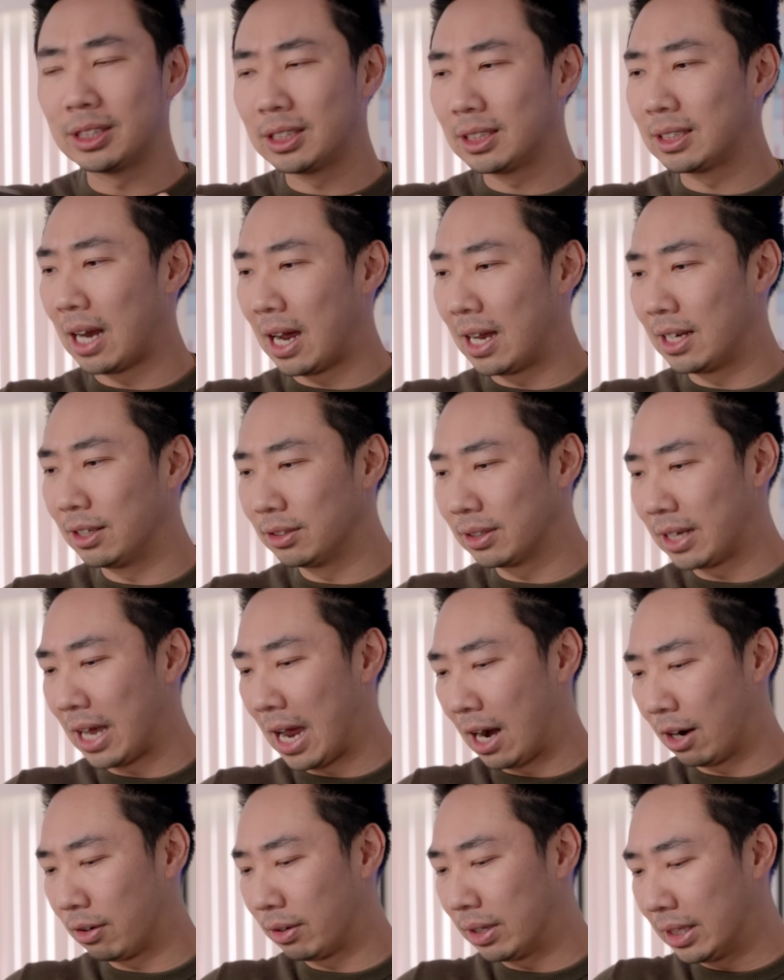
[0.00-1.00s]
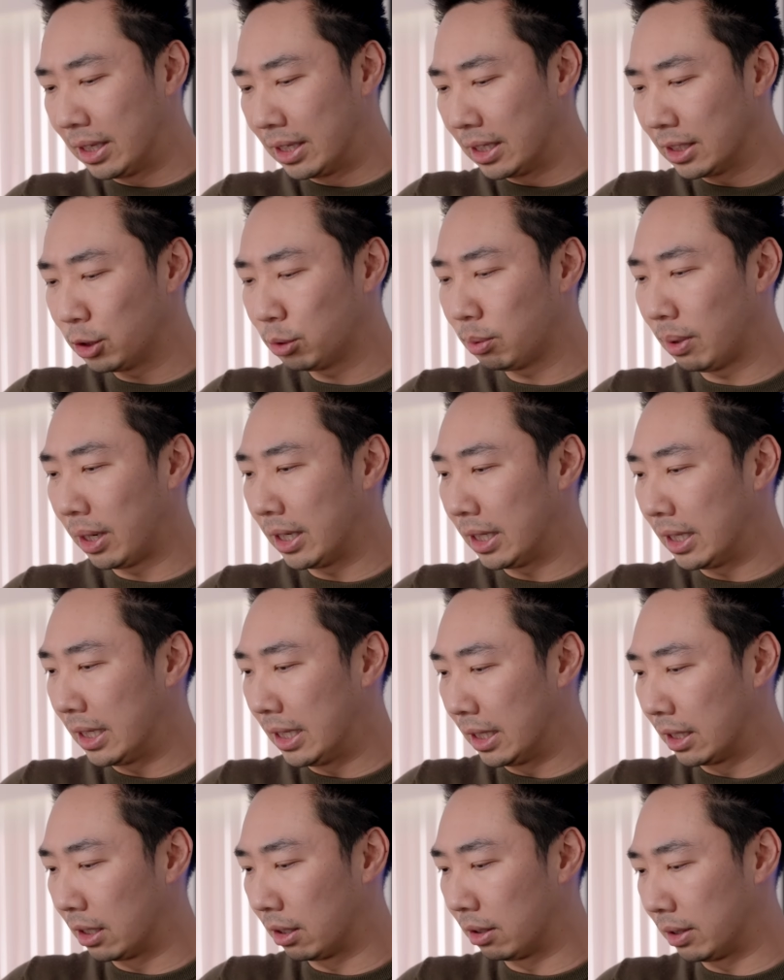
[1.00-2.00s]
style carry. This right
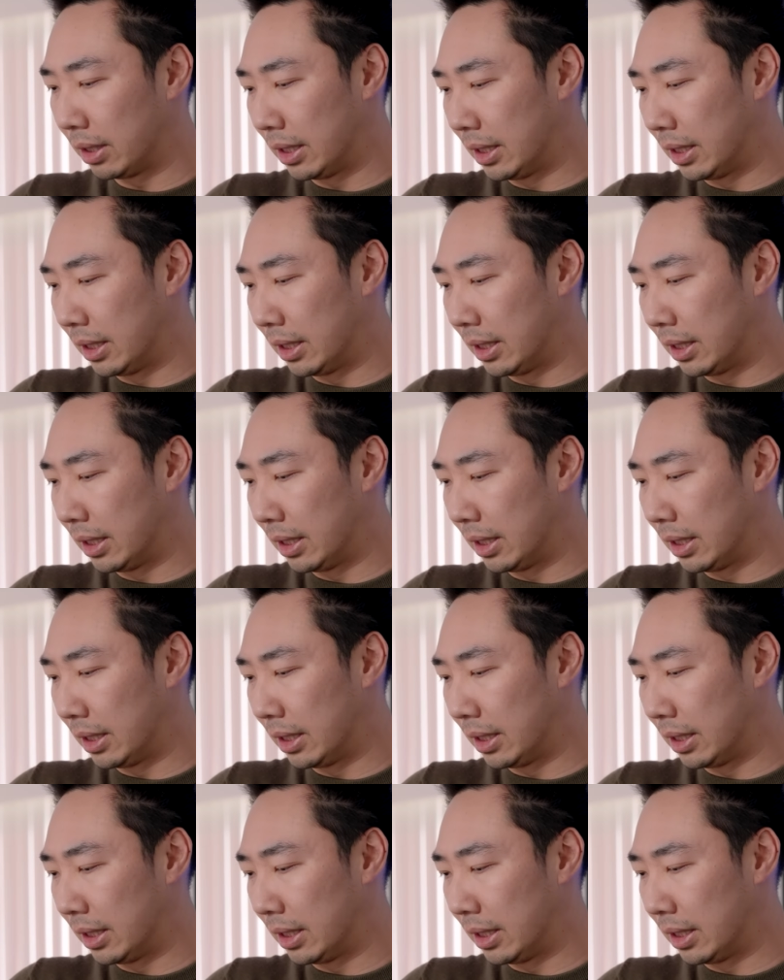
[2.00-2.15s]
here